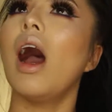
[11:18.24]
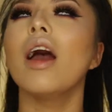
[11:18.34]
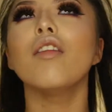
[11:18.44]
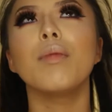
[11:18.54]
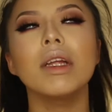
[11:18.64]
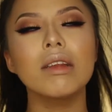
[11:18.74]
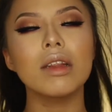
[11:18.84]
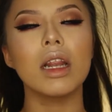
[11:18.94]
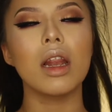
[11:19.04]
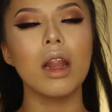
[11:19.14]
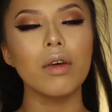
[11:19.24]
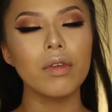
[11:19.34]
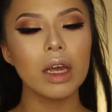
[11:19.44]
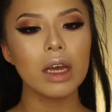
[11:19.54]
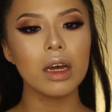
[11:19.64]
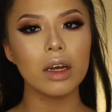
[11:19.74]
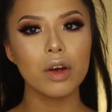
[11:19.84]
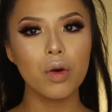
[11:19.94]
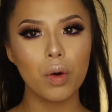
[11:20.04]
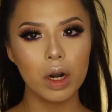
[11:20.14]
I've been loving
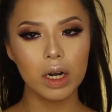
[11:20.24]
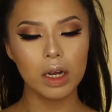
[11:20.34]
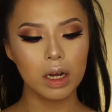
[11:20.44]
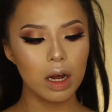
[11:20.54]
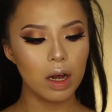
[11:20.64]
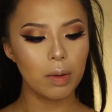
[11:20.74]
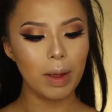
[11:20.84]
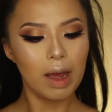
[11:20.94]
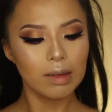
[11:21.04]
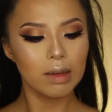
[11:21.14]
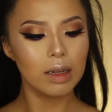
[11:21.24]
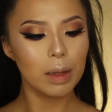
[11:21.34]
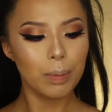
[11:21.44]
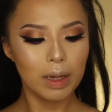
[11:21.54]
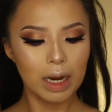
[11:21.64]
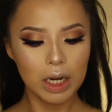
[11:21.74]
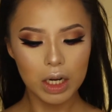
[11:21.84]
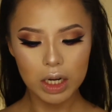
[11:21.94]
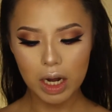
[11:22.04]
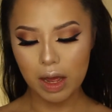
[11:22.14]
Cork as a lip
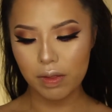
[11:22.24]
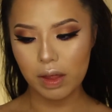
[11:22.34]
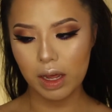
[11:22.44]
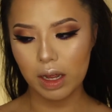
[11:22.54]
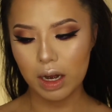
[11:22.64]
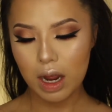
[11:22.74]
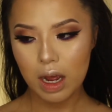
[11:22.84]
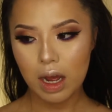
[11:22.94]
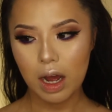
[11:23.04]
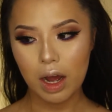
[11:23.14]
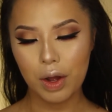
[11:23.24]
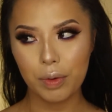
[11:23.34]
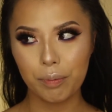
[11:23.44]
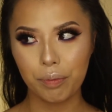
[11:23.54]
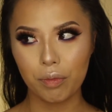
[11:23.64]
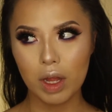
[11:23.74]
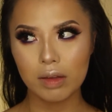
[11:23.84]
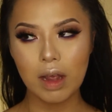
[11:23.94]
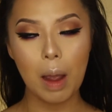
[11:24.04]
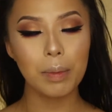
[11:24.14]
liner, and then
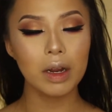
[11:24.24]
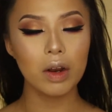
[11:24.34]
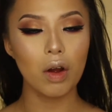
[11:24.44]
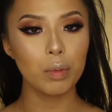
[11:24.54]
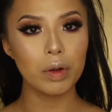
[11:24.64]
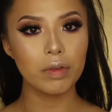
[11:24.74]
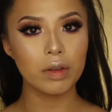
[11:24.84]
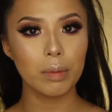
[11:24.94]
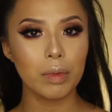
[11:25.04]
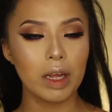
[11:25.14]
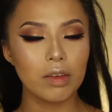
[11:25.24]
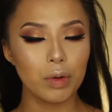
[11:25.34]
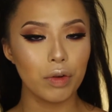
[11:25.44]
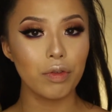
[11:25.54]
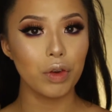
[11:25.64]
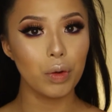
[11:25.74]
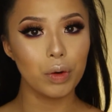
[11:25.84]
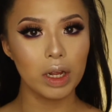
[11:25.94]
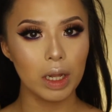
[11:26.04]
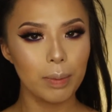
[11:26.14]
topping it off with some like sort of
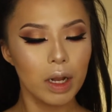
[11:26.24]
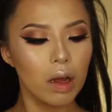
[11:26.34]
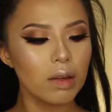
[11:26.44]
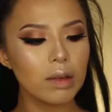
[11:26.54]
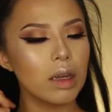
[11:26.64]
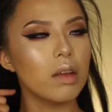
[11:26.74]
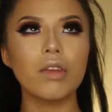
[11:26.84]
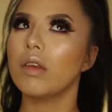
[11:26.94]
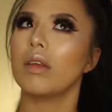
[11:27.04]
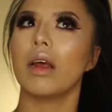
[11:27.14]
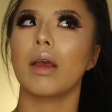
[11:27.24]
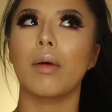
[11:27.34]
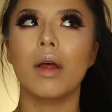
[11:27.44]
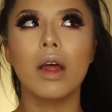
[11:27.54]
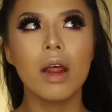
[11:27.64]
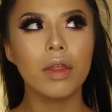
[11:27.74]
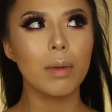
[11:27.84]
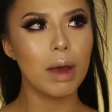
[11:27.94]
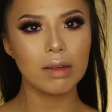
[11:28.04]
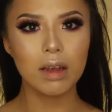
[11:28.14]
nude lip gloss. It's just like the
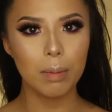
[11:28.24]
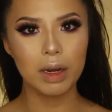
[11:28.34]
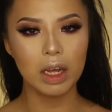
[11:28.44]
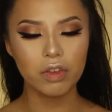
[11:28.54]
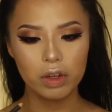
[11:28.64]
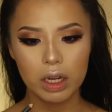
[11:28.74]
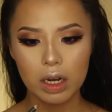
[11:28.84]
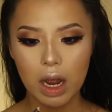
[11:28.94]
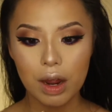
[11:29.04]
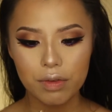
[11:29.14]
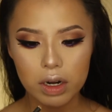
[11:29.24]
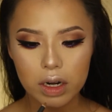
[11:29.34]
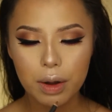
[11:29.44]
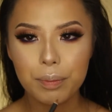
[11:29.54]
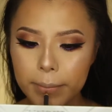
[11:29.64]
best combination ever.